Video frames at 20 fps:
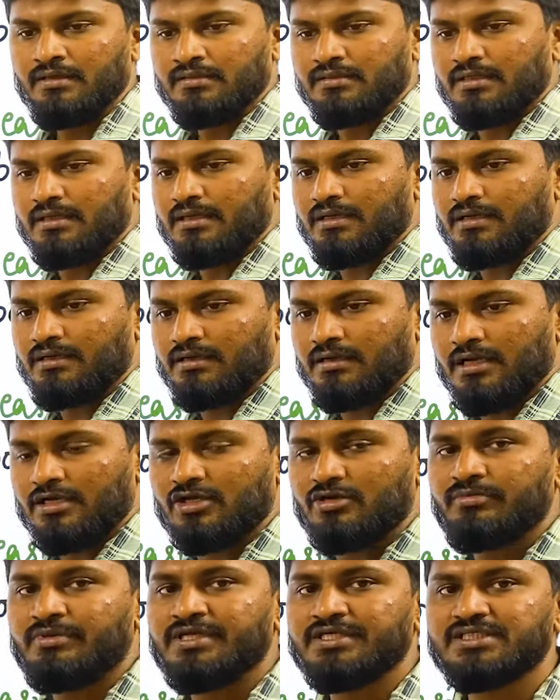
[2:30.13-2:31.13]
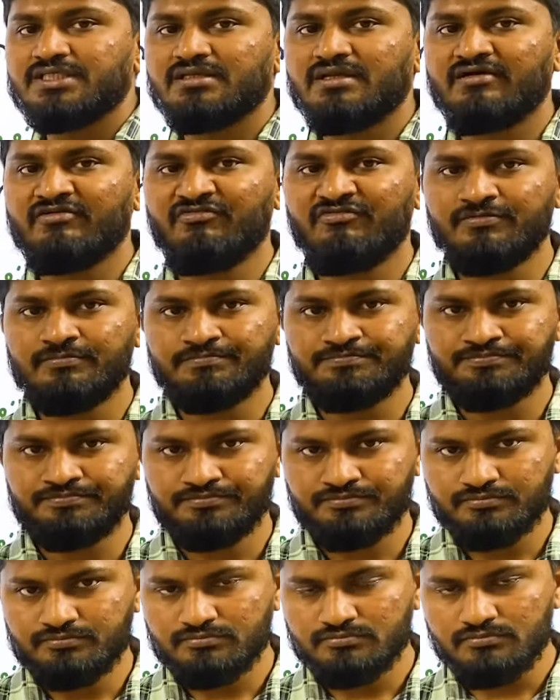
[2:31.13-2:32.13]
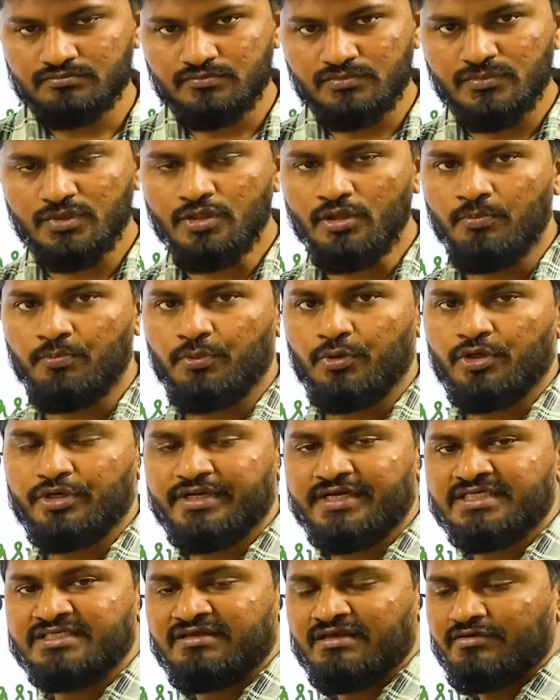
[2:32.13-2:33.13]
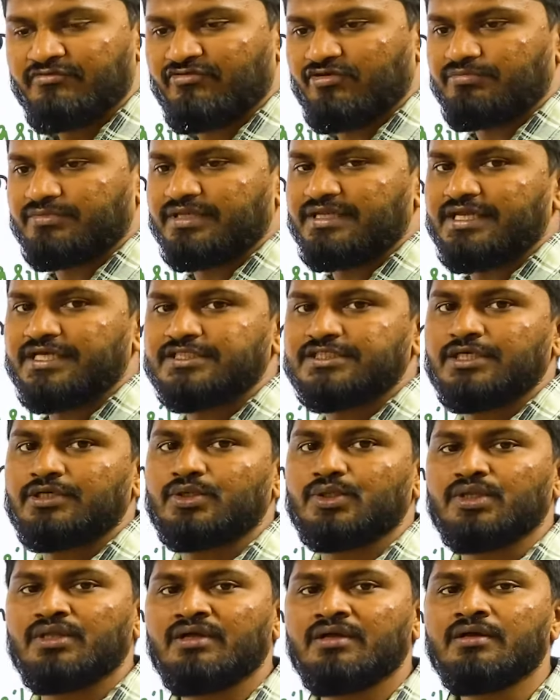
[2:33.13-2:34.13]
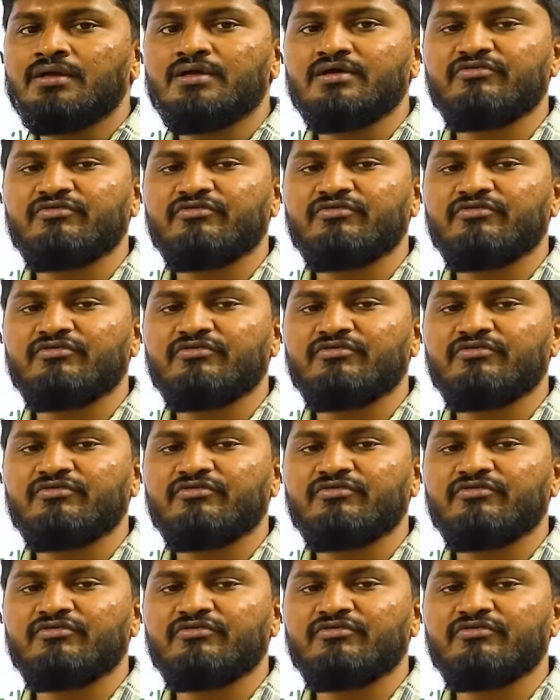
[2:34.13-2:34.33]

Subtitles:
The accumulation of pollutants from the nature to the